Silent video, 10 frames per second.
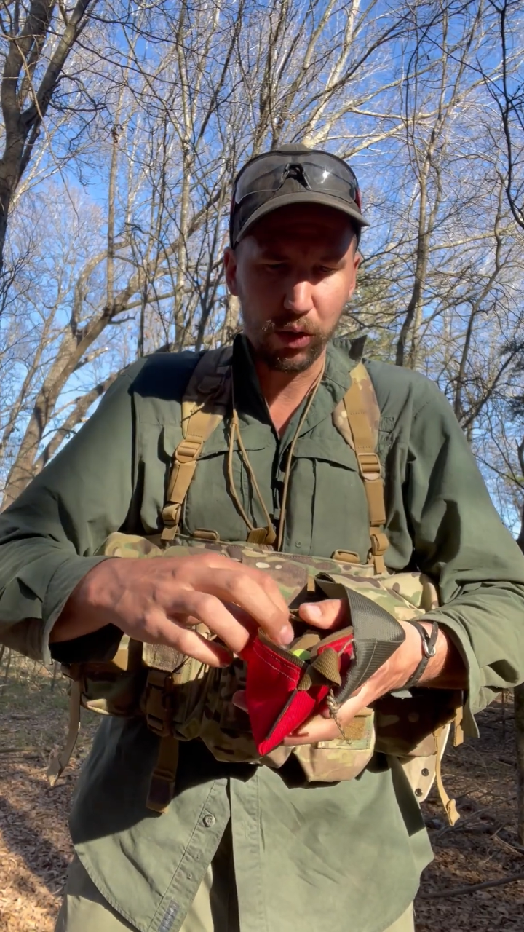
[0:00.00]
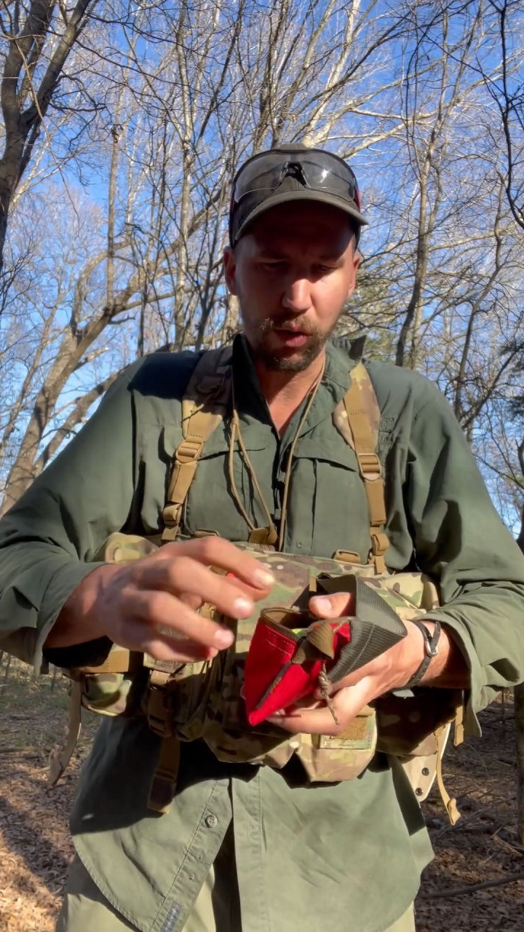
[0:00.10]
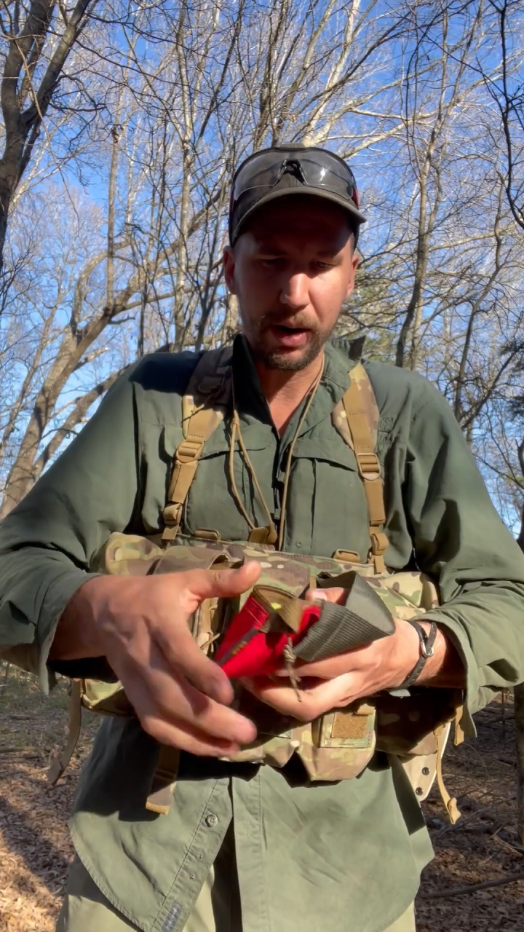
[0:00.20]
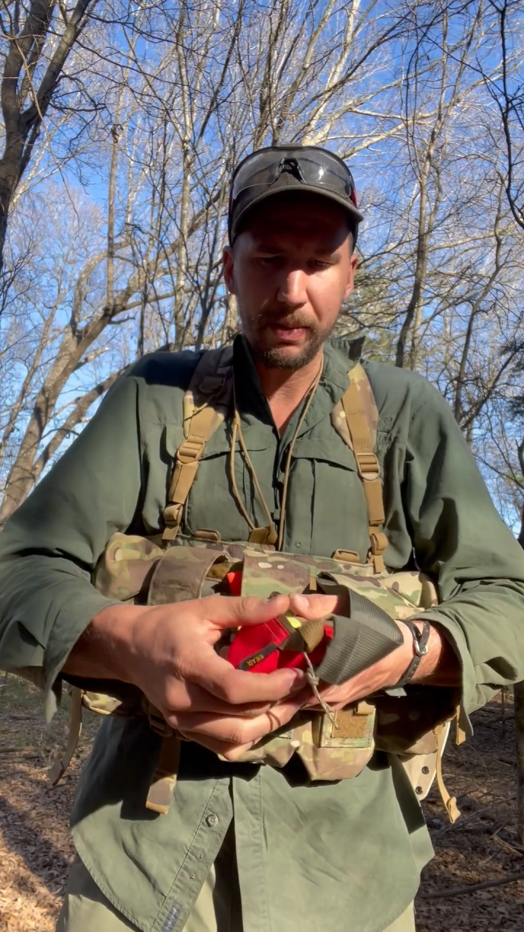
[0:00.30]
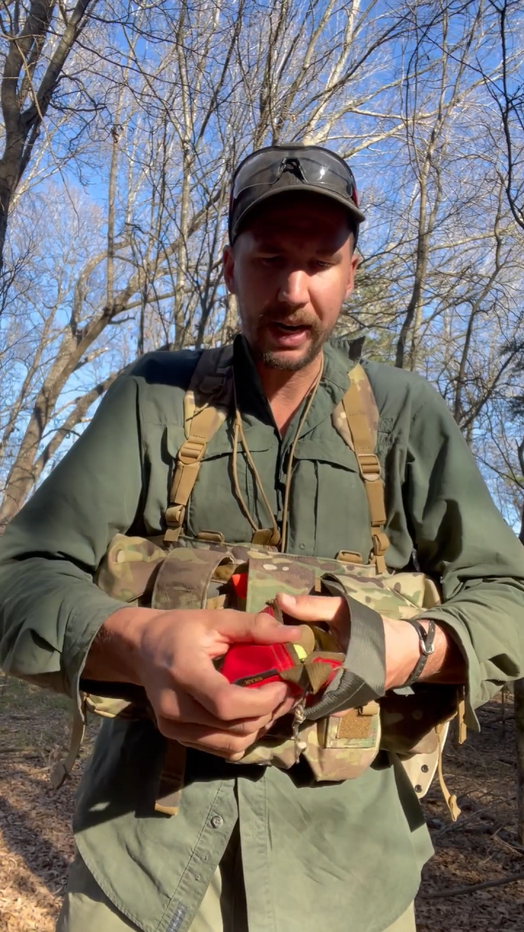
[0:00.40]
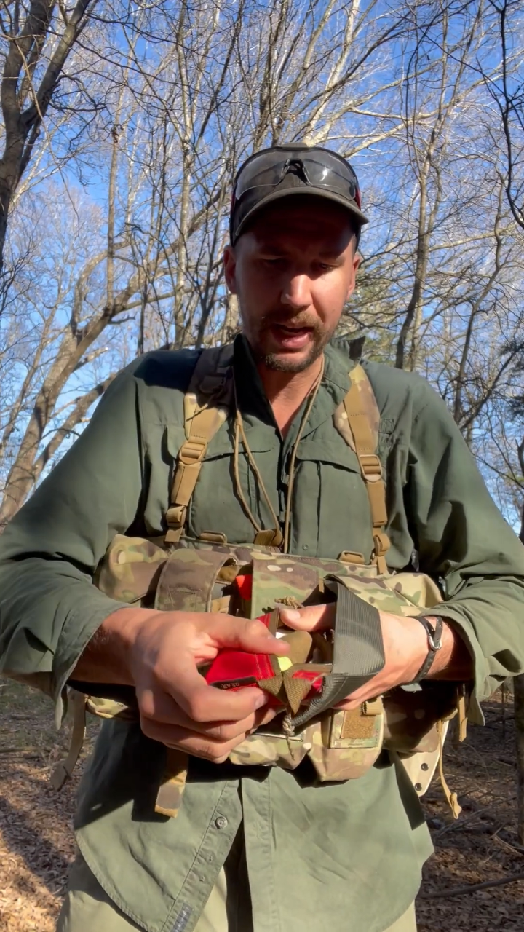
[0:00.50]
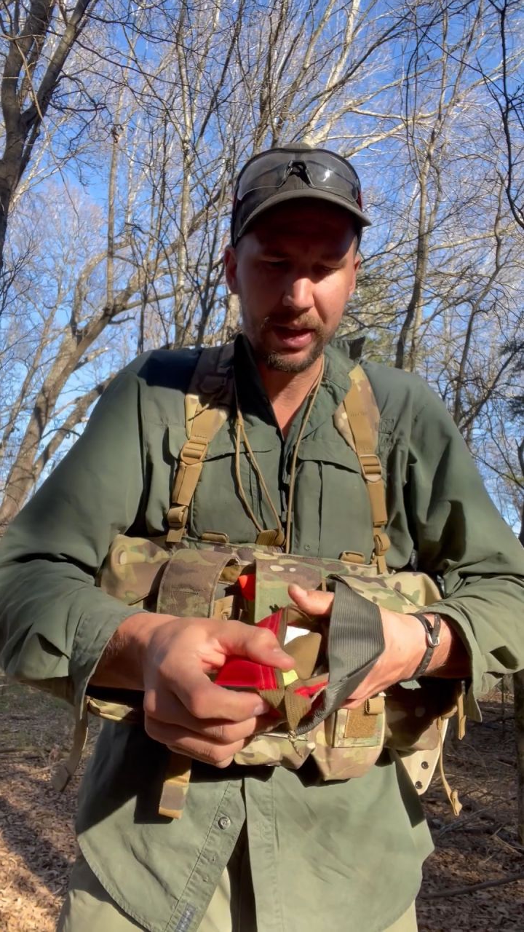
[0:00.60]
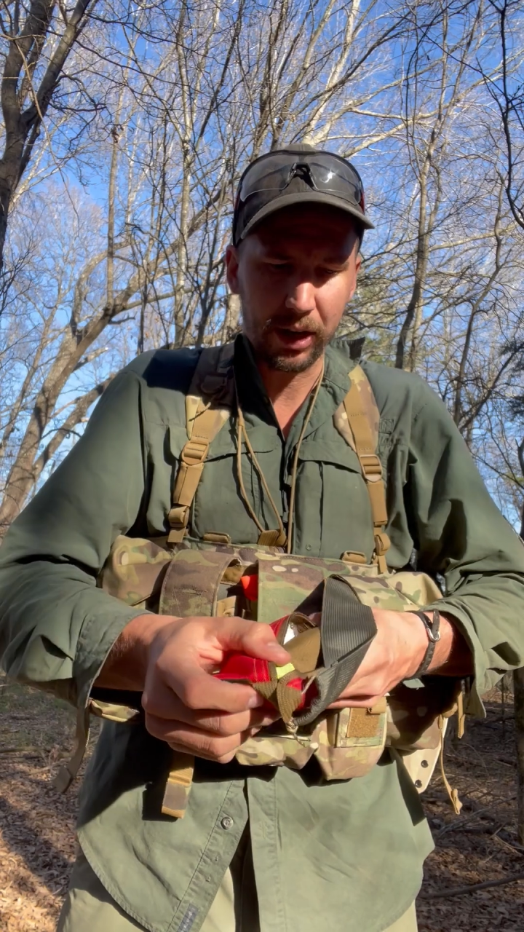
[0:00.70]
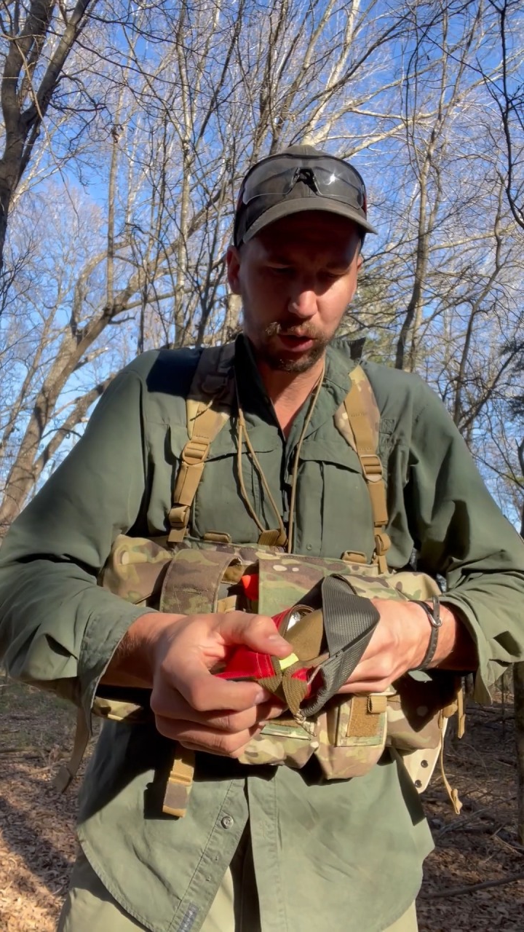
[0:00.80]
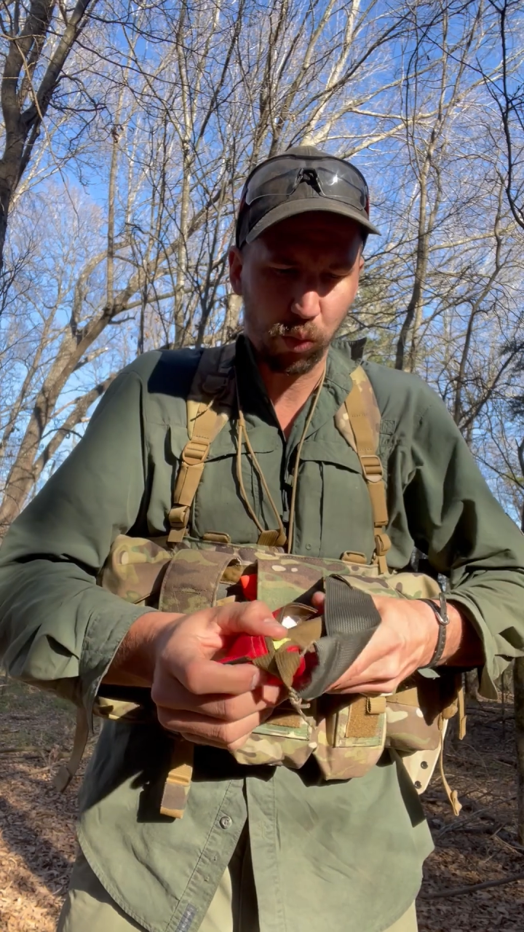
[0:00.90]
ointment in
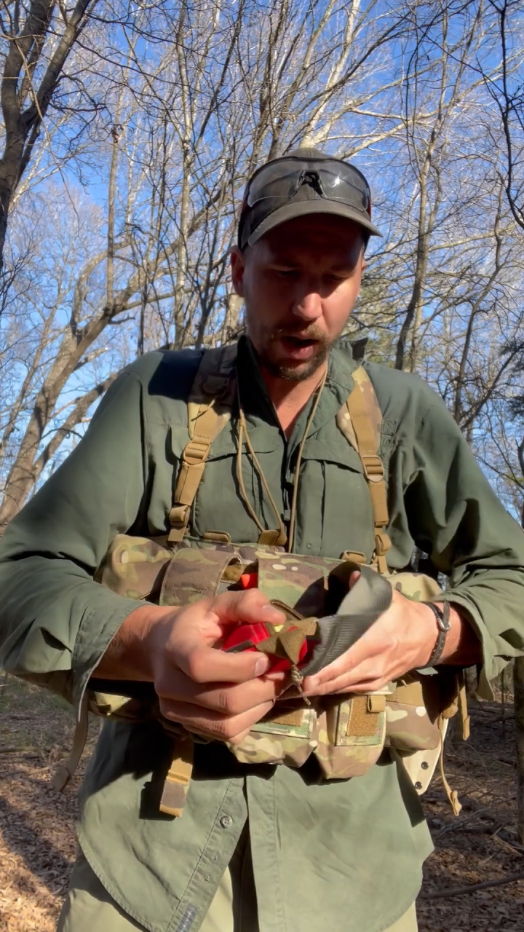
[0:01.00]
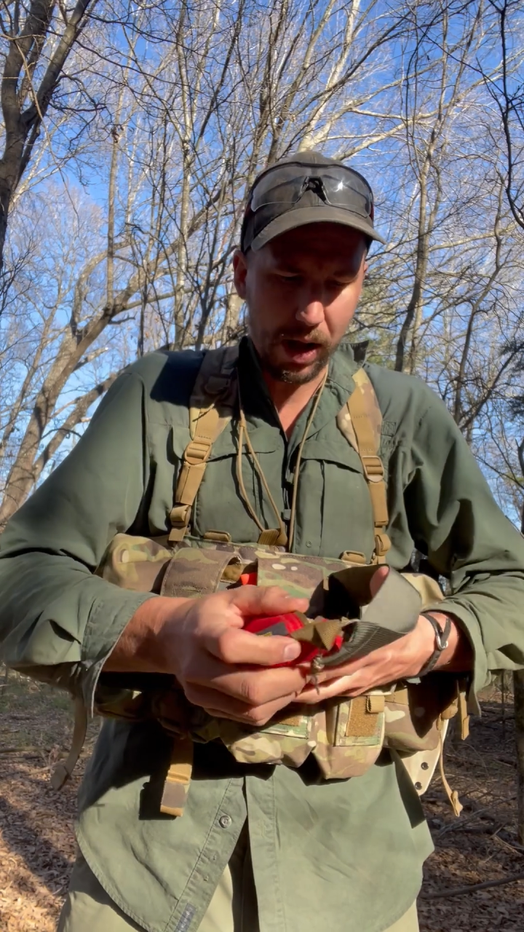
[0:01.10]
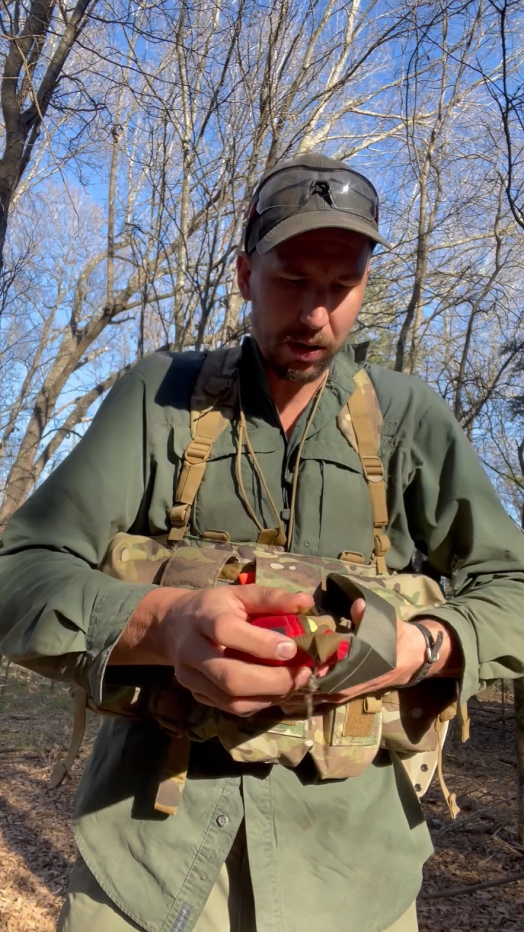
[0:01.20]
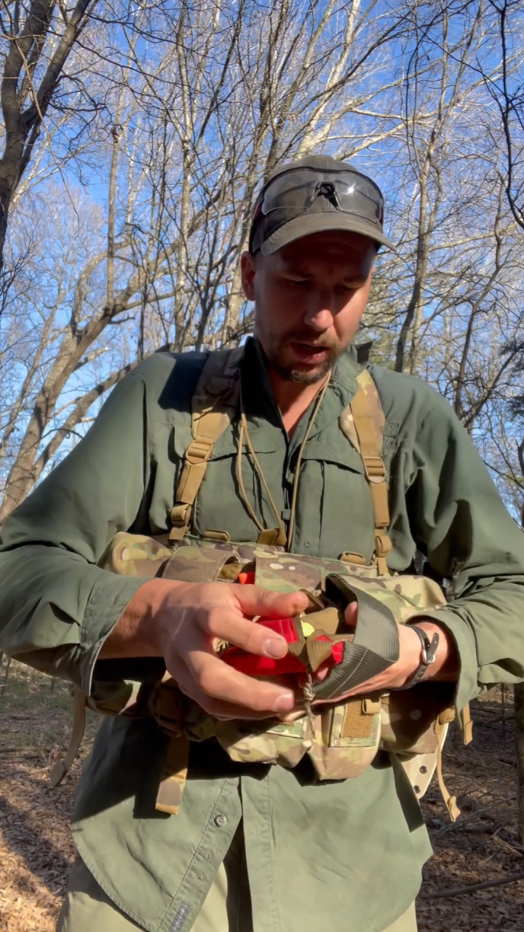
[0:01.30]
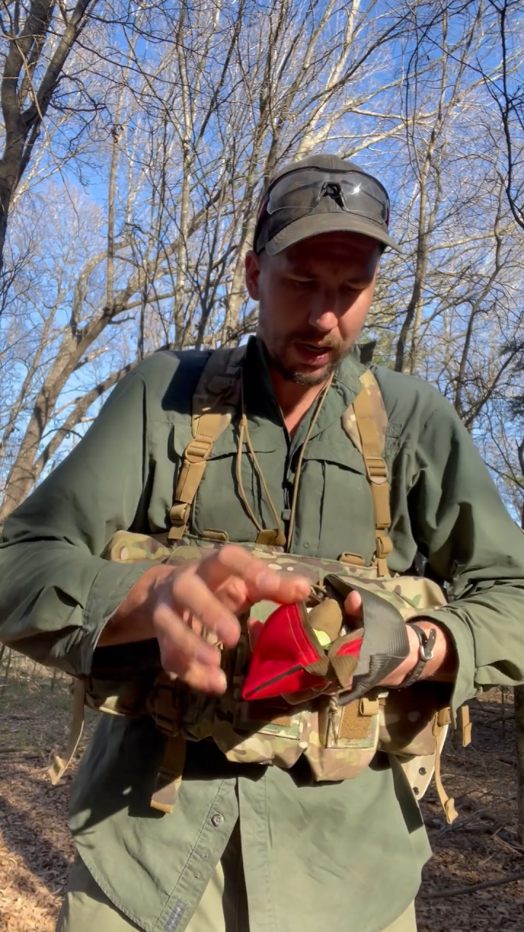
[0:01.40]
there as well.